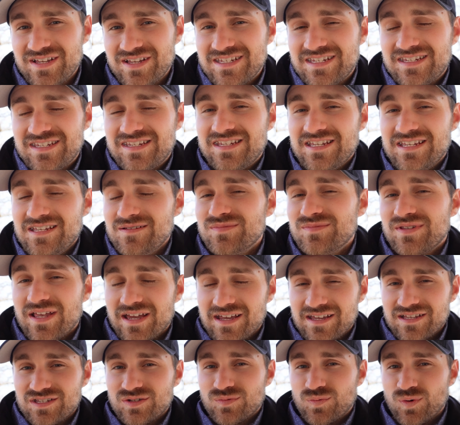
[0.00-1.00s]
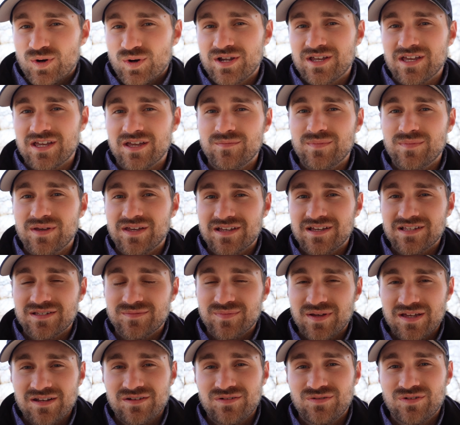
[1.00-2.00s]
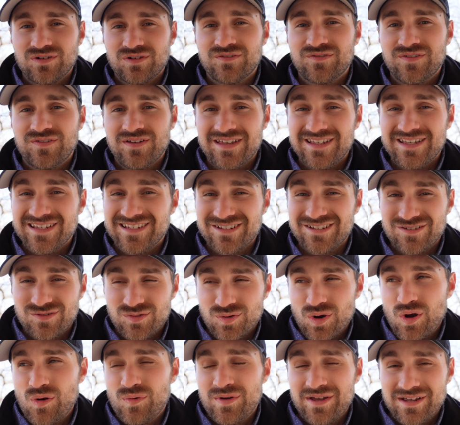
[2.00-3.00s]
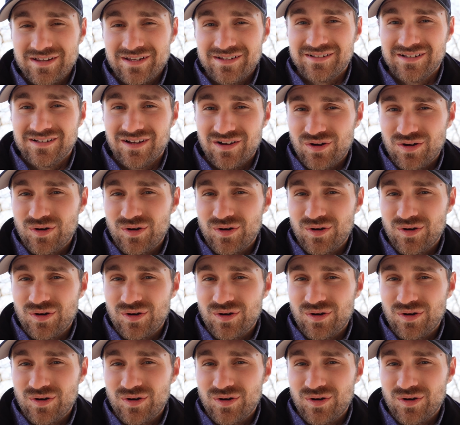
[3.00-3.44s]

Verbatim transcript: it seems like it's working because Bettendorf is growing